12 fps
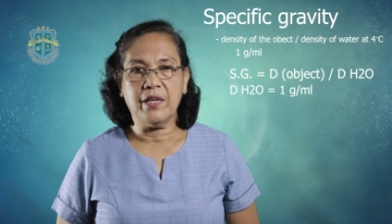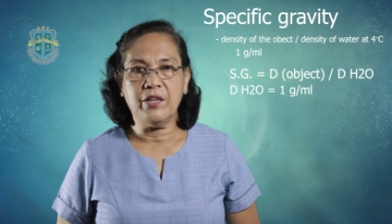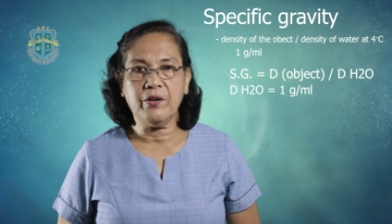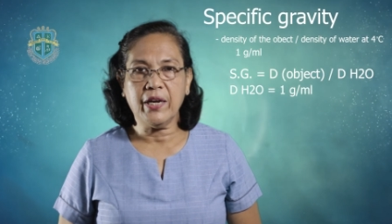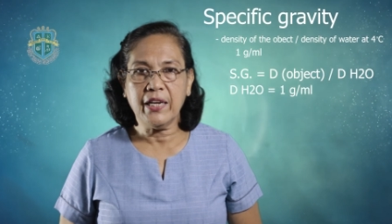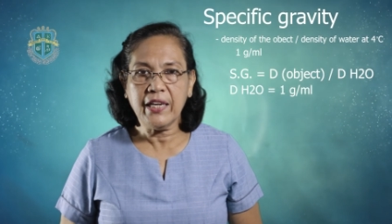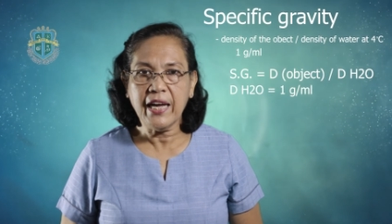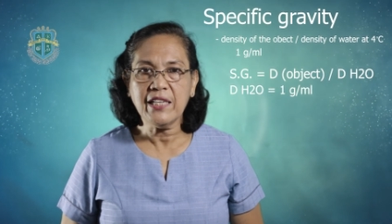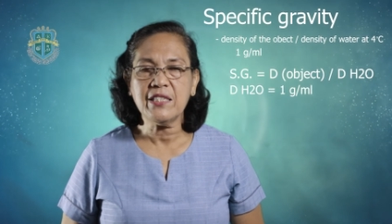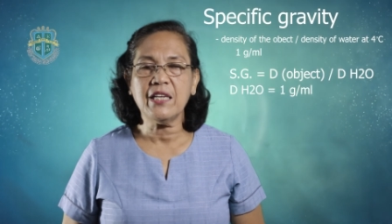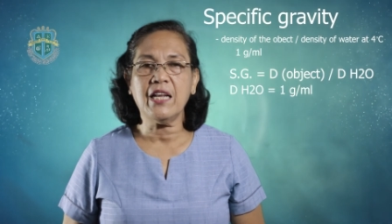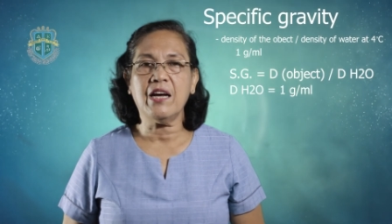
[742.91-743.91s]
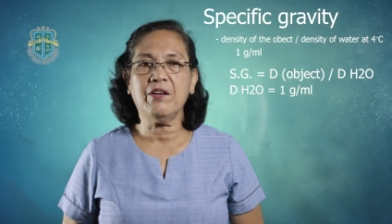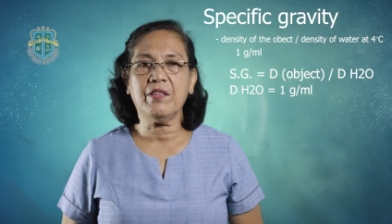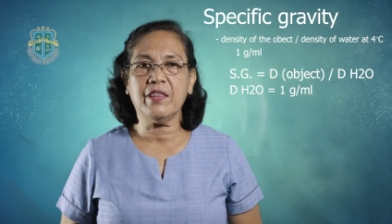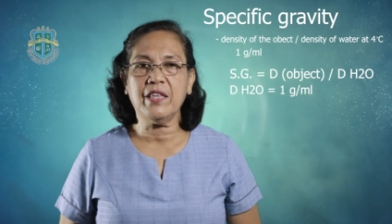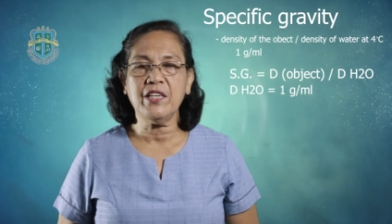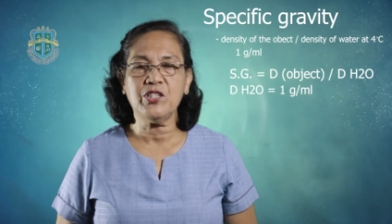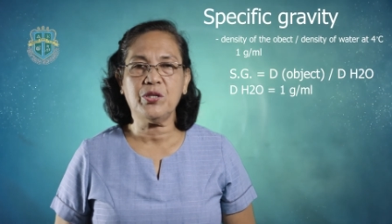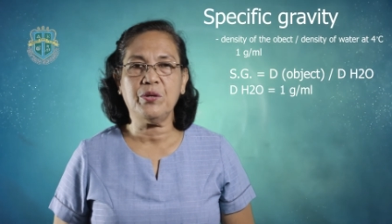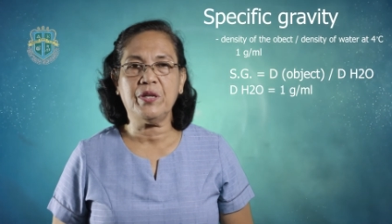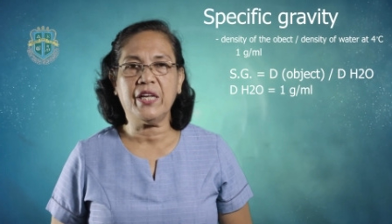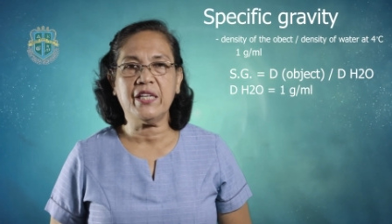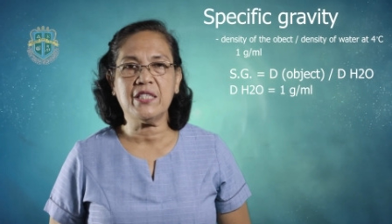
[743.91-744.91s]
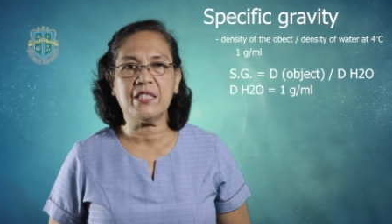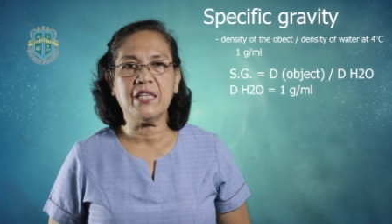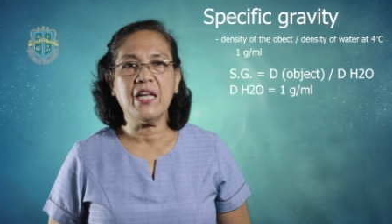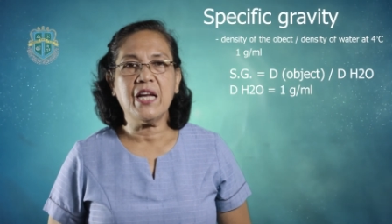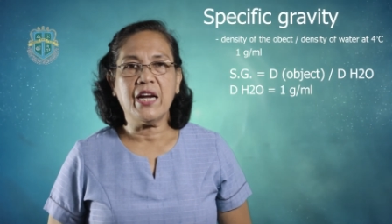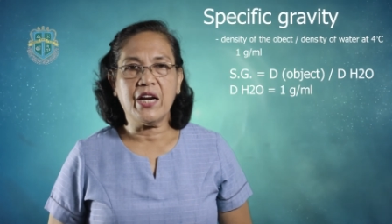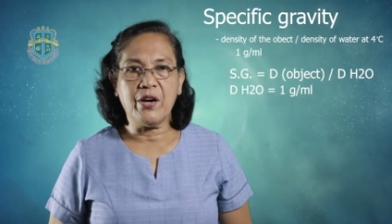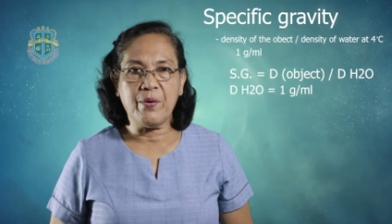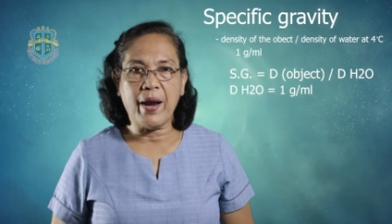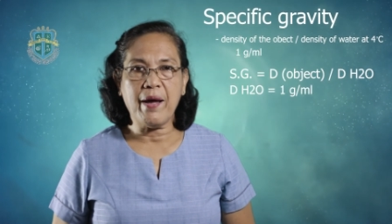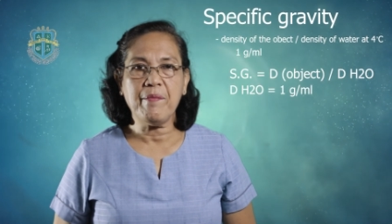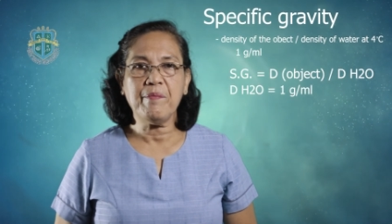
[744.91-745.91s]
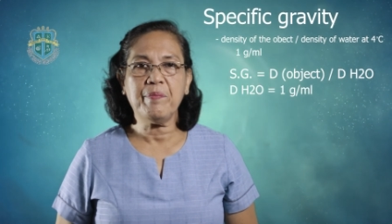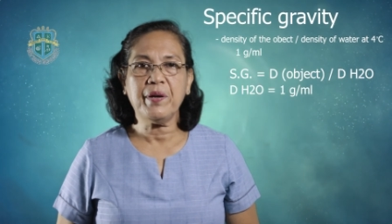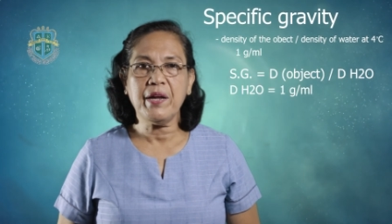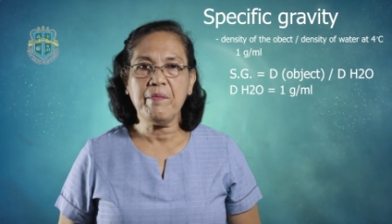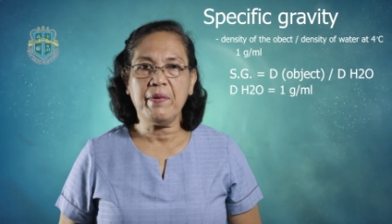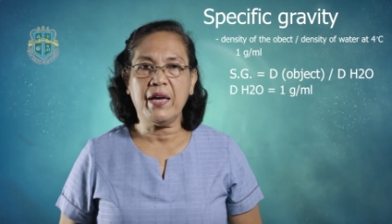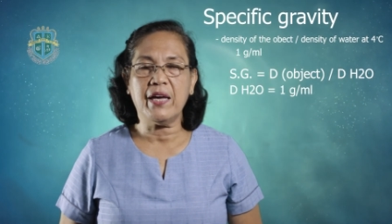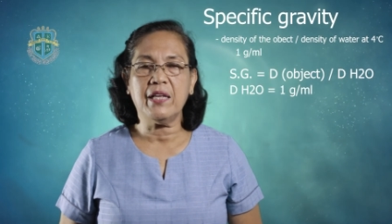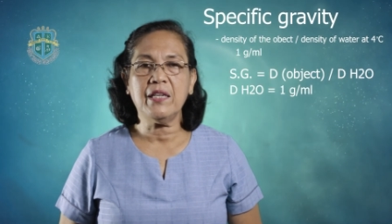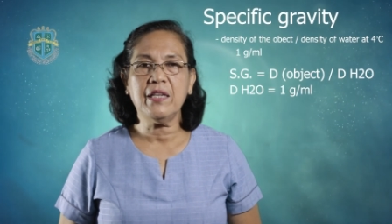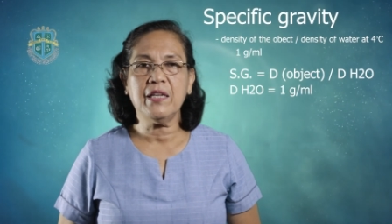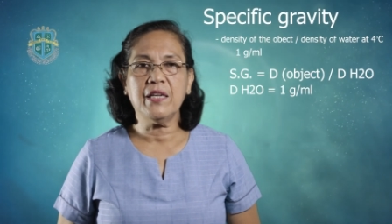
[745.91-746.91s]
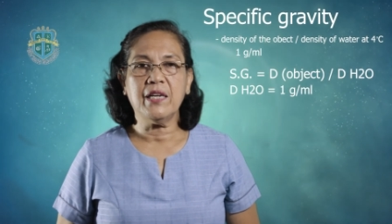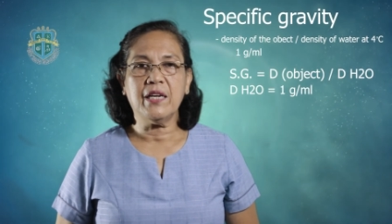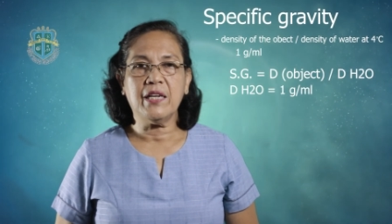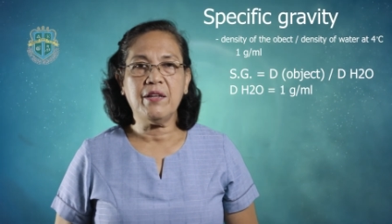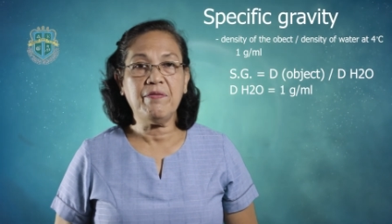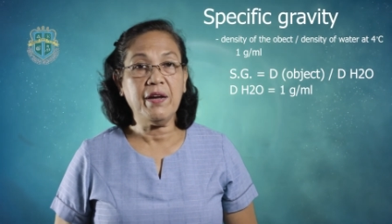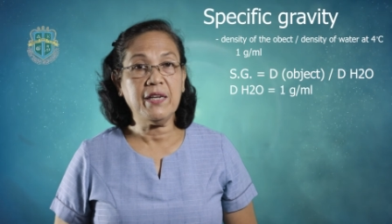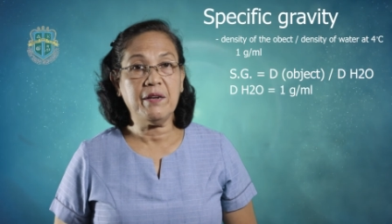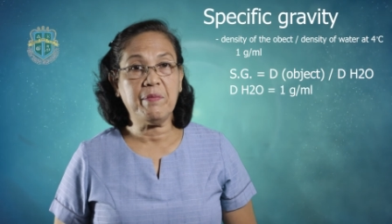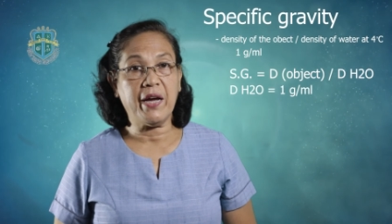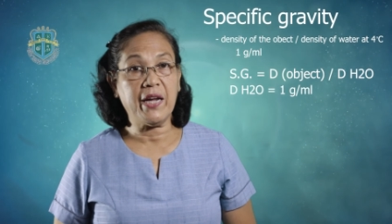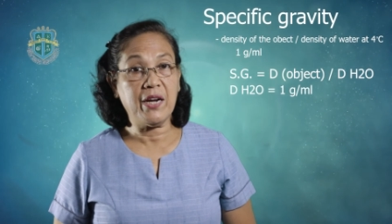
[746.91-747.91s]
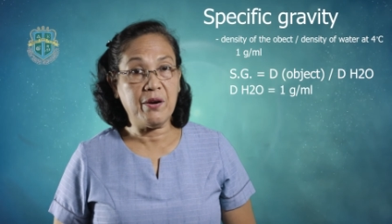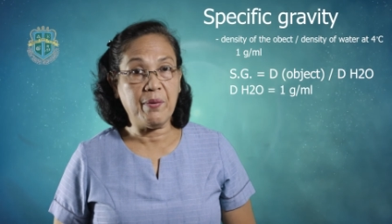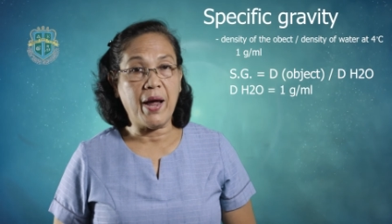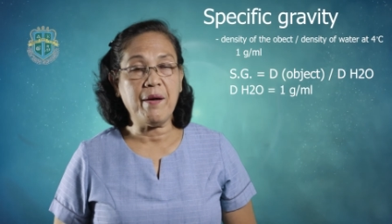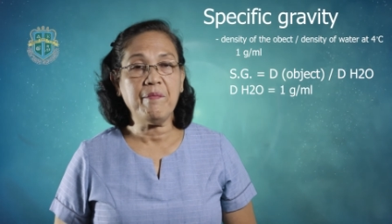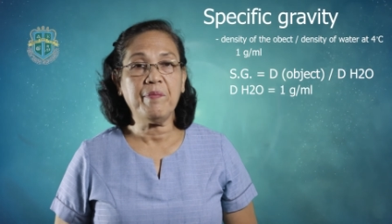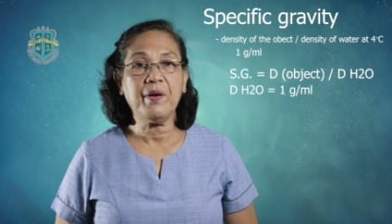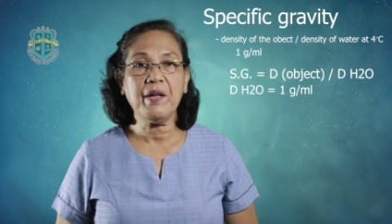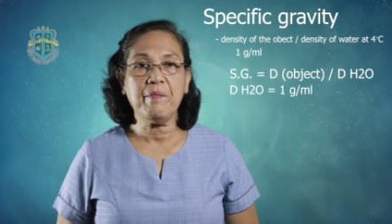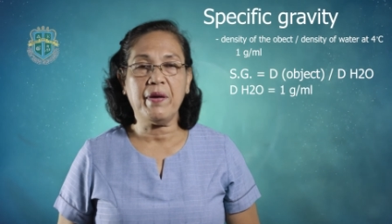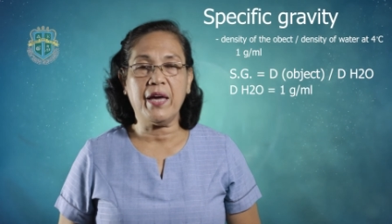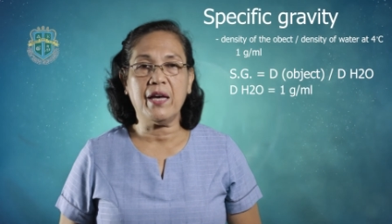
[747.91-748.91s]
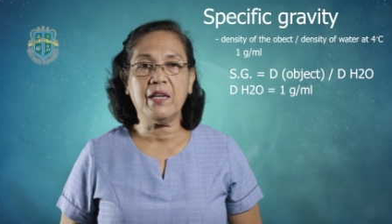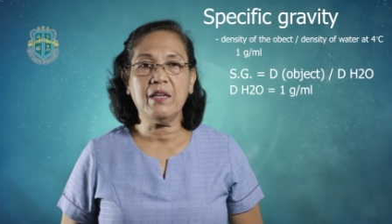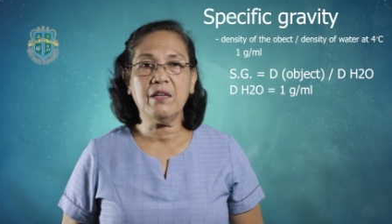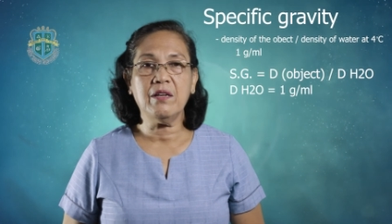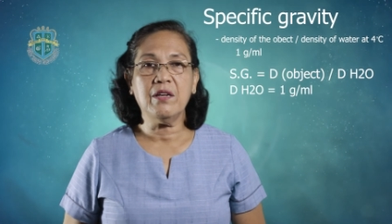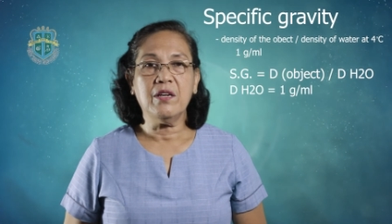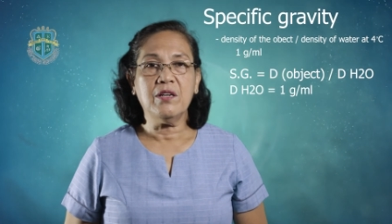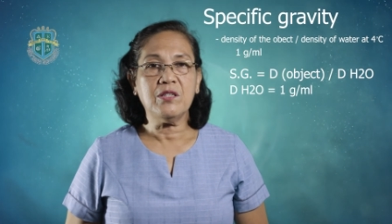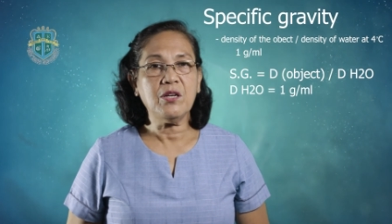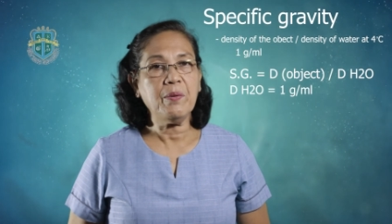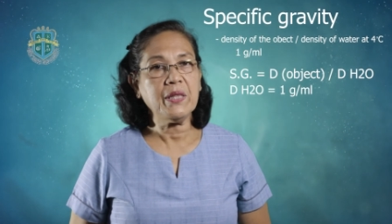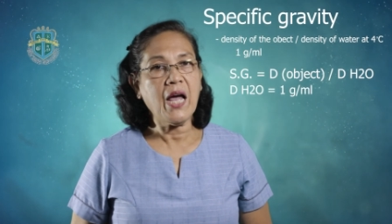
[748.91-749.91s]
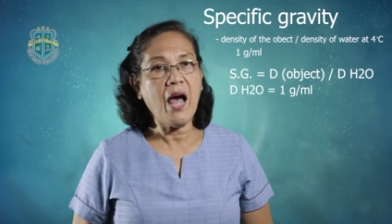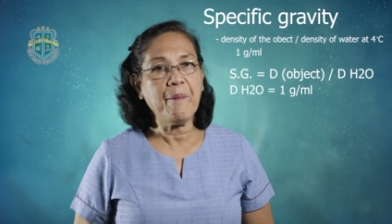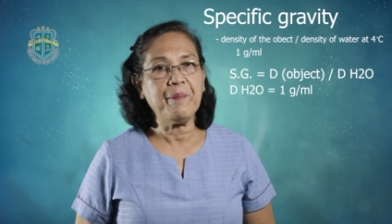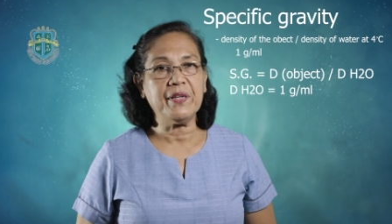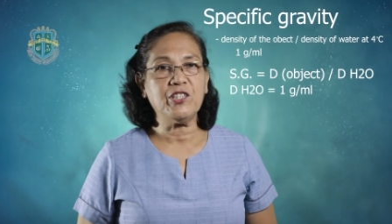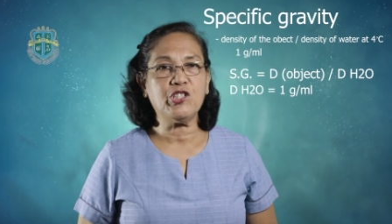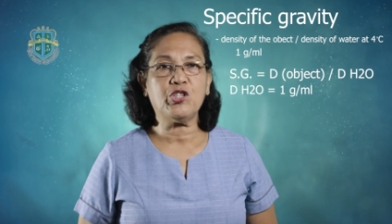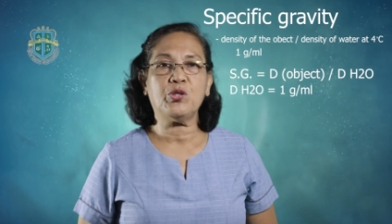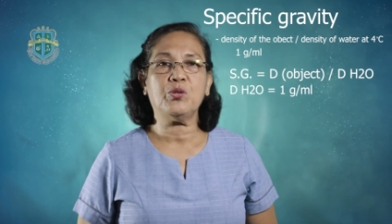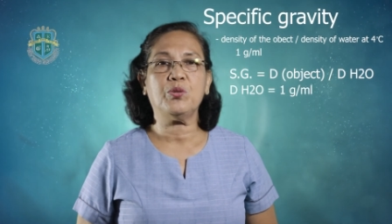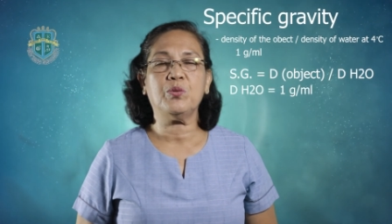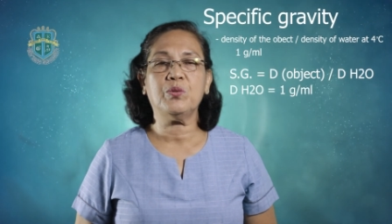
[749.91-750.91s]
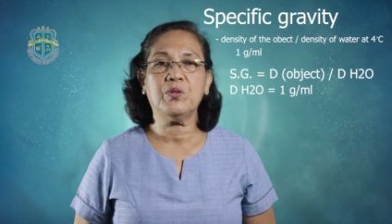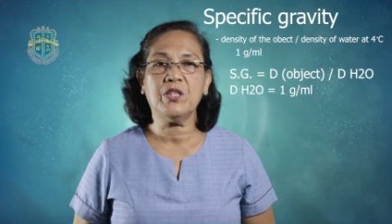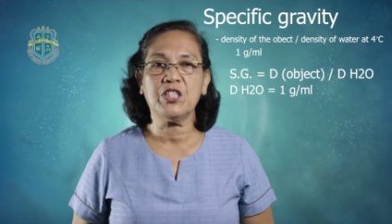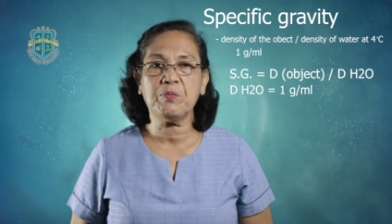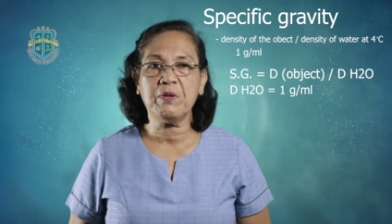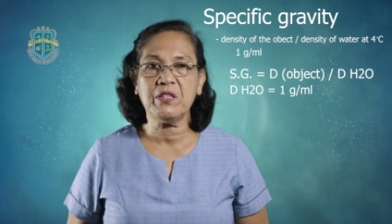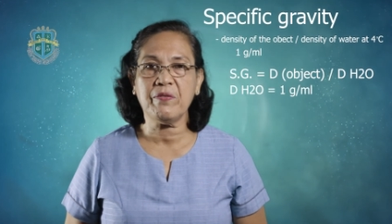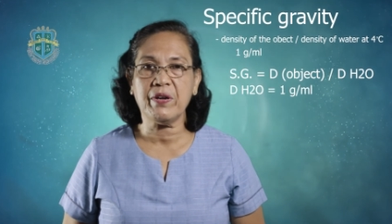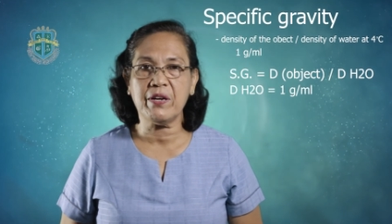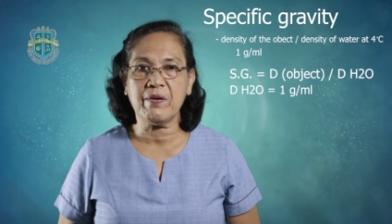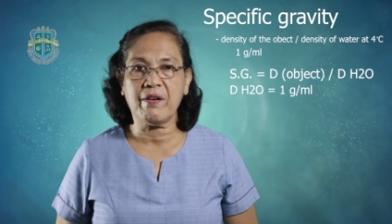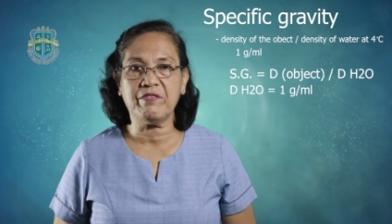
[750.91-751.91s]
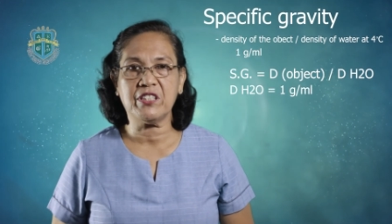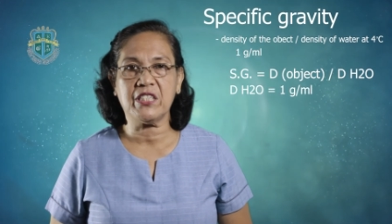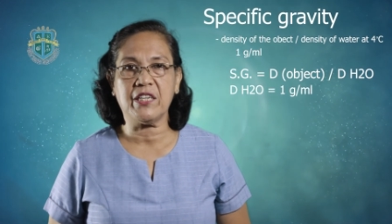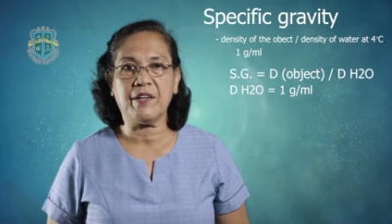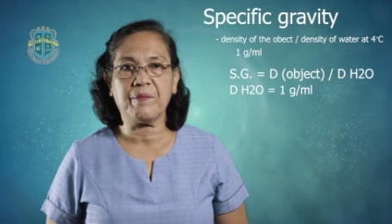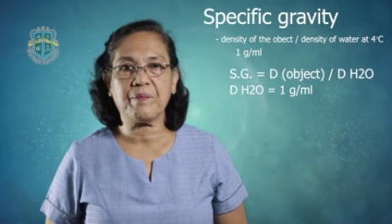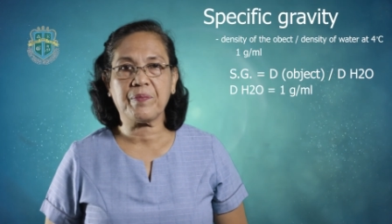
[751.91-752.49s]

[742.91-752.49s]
You can cancel out these units gram per ml divided by gram per ml. So what happens to the specific gravity?